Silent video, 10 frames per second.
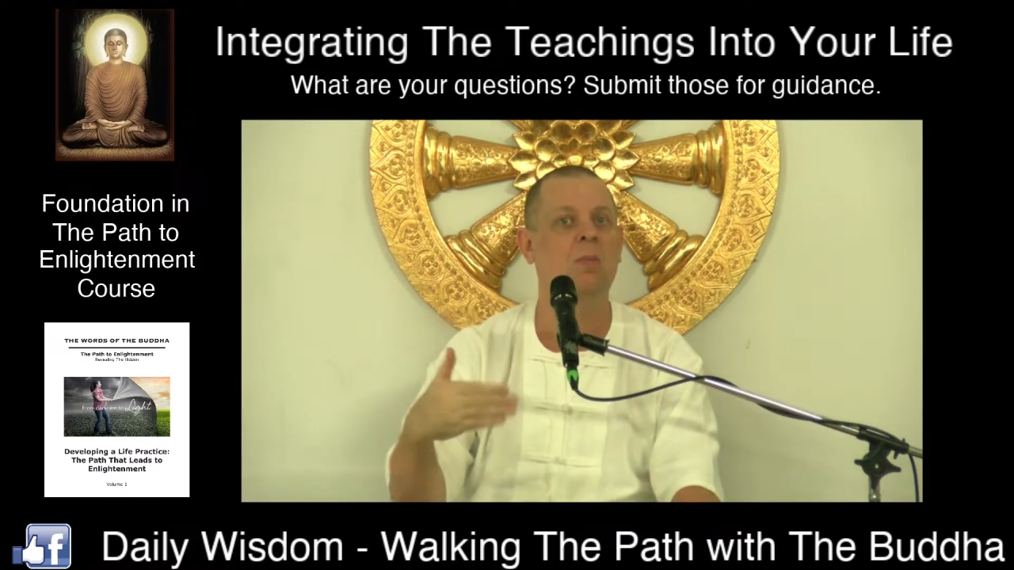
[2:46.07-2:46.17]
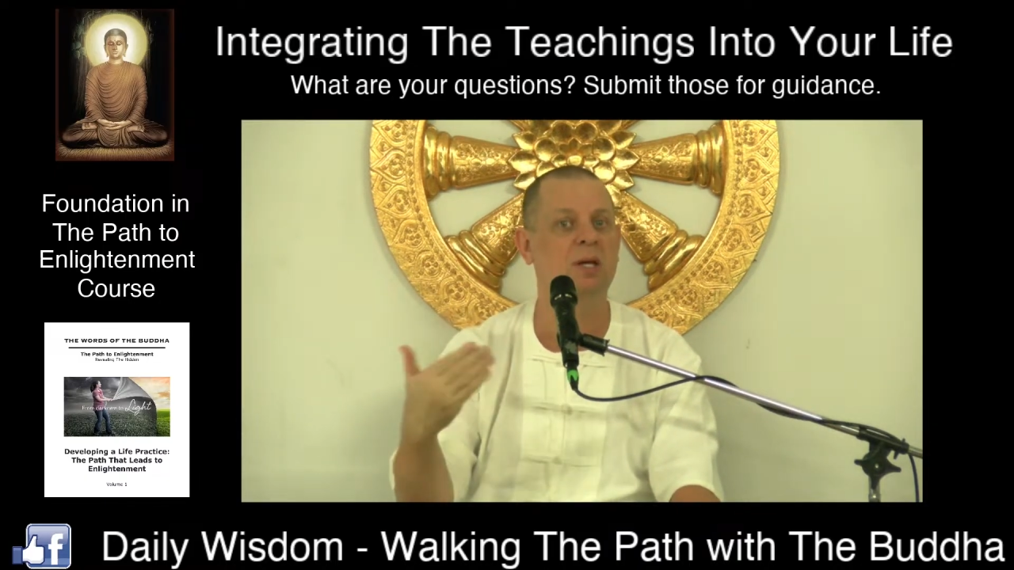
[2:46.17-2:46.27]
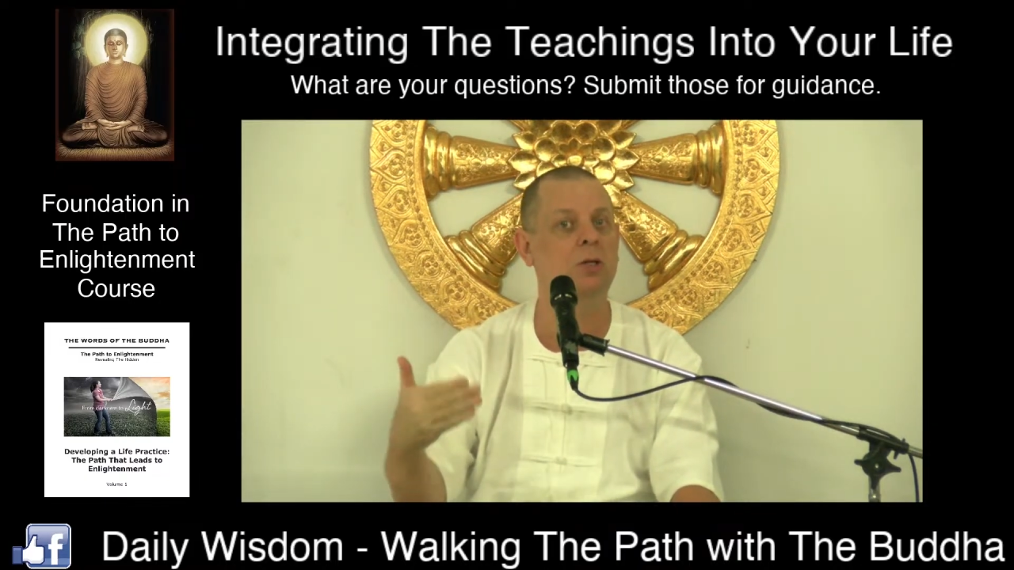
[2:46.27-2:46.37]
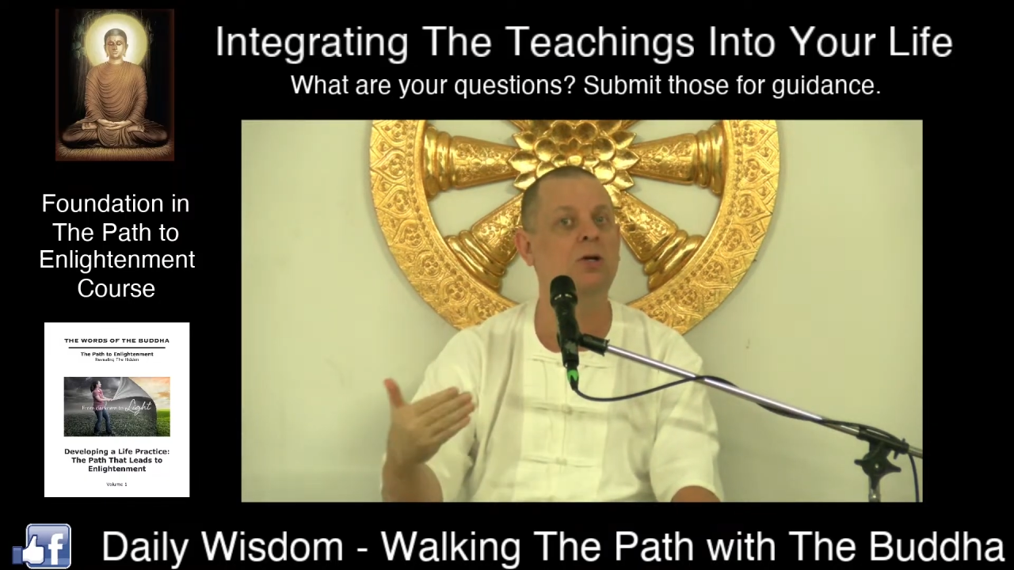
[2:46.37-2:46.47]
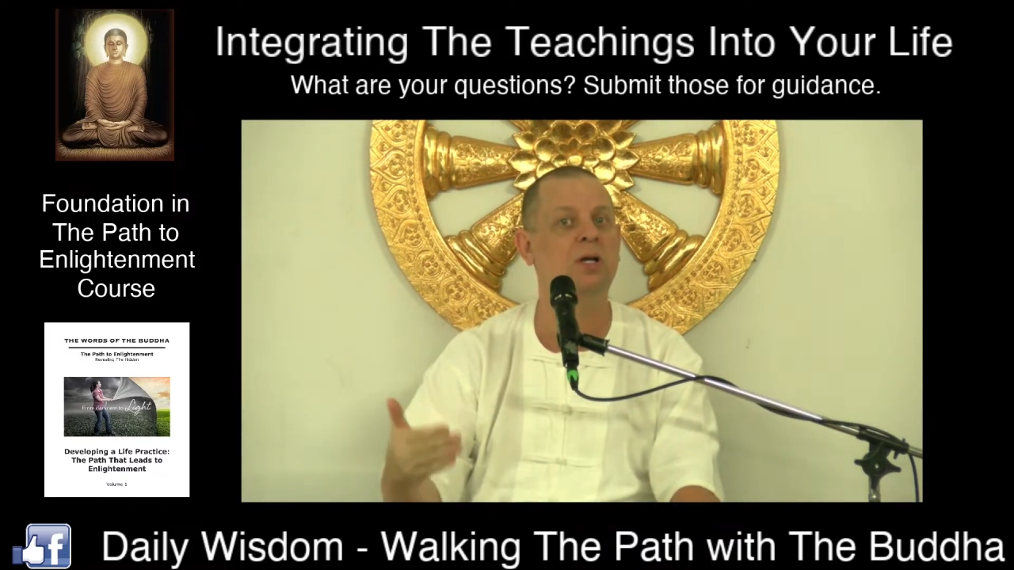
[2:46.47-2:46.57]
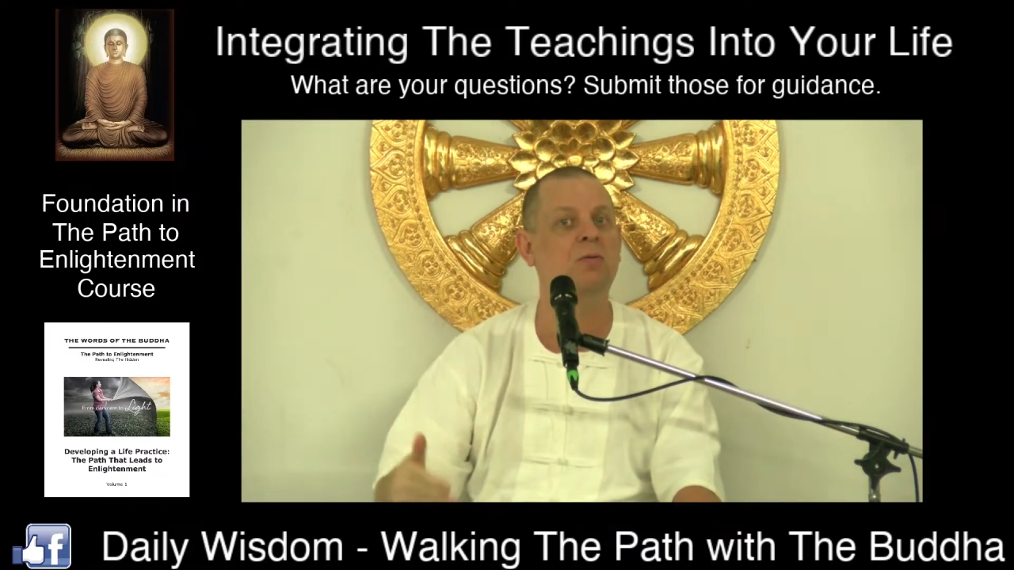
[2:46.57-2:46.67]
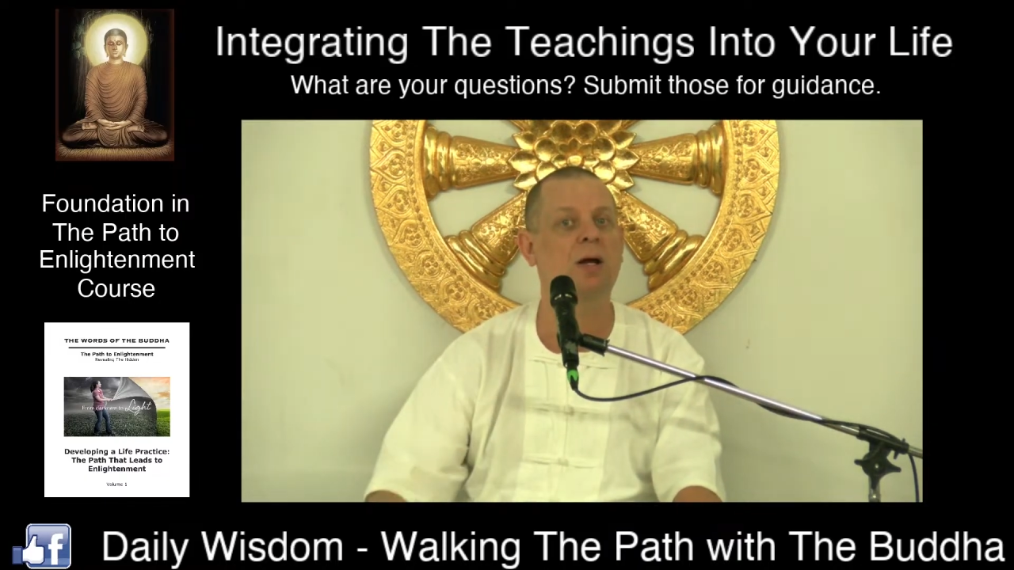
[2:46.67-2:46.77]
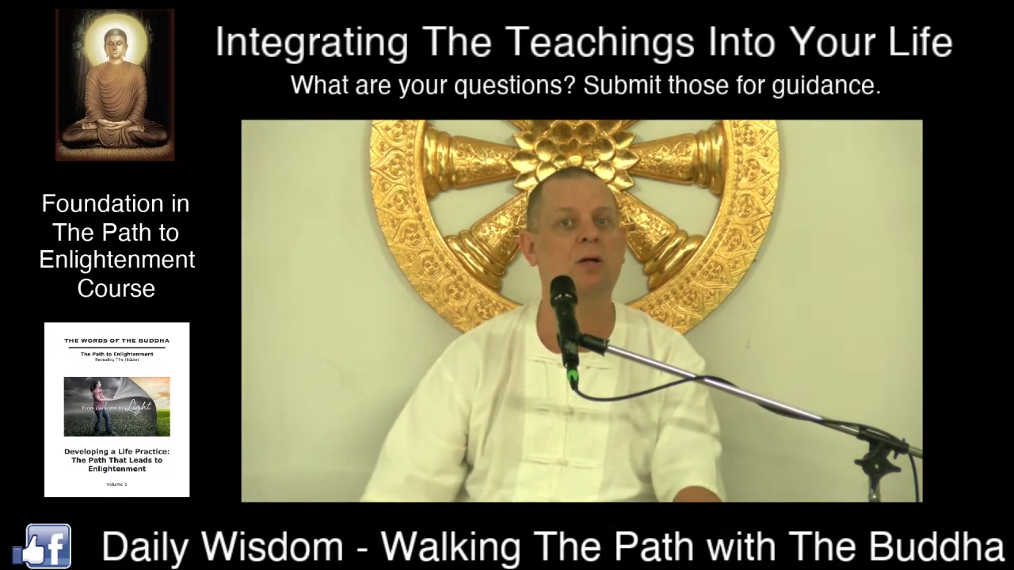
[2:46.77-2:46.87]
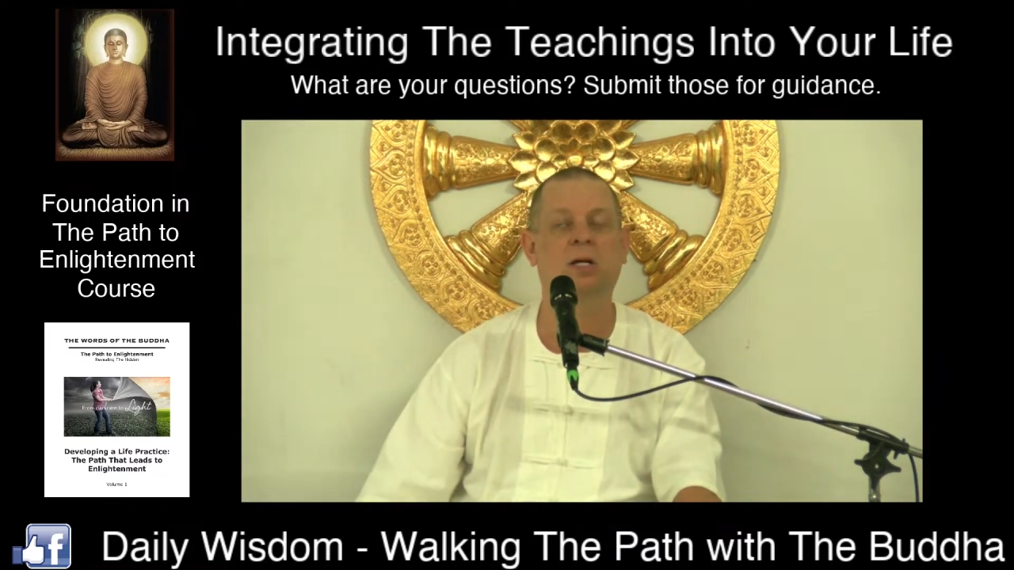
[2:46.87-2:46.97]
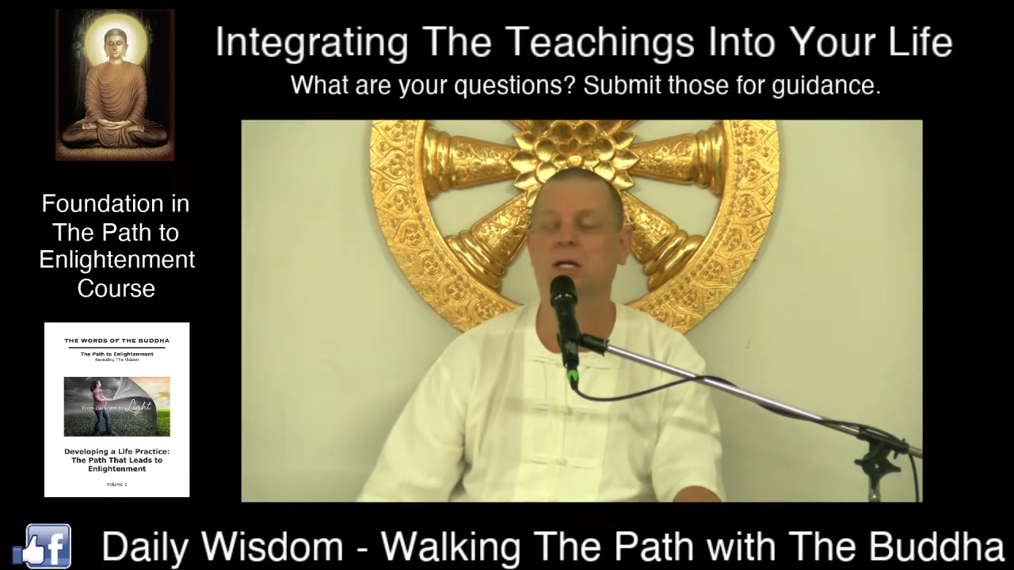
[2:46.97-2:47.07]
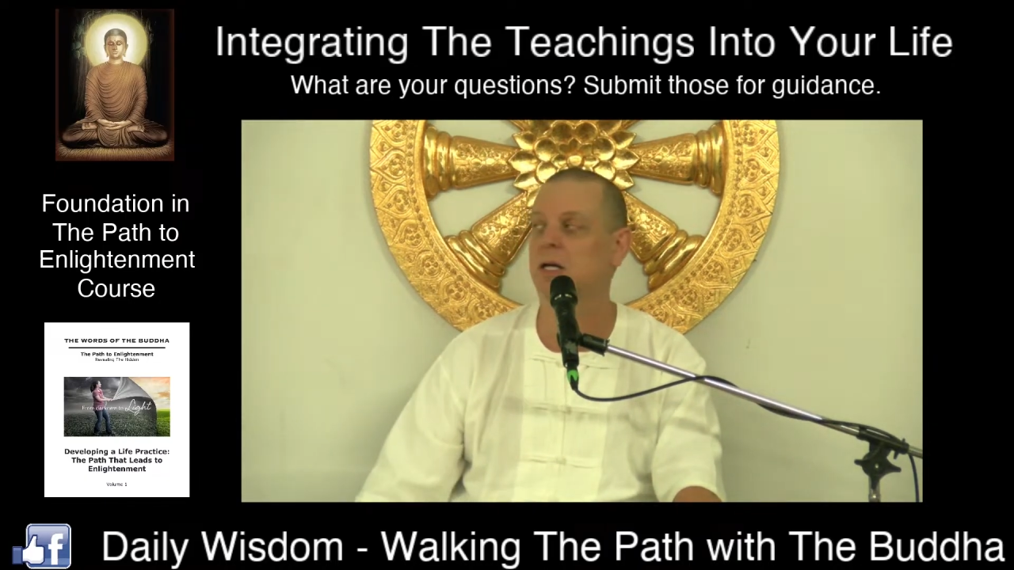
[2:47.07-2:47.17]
be learning regularly